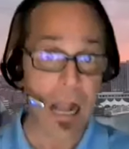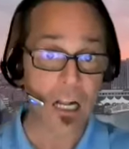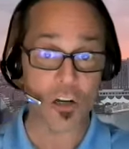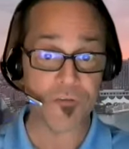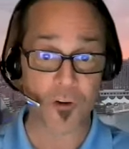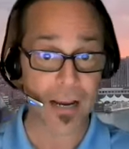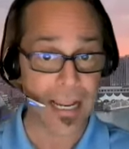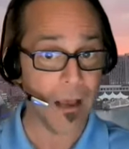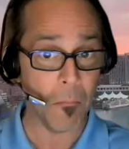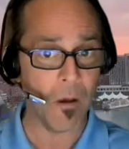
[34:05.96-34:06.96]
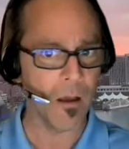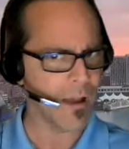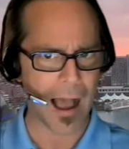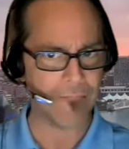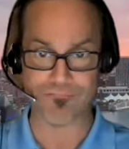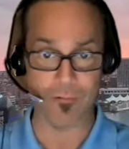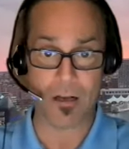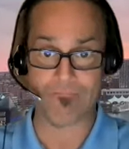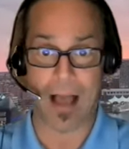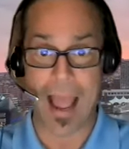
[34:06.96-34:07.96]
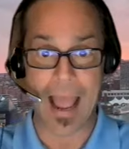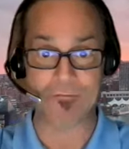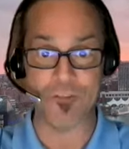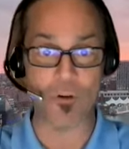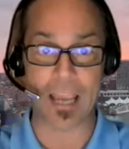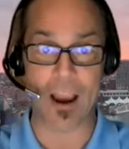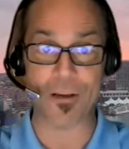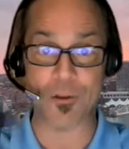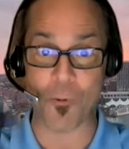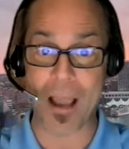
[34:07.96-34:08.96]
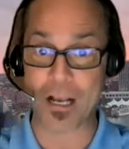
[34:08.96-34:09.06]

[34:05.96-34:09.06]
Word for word: not good for him. Look, I have no care either way.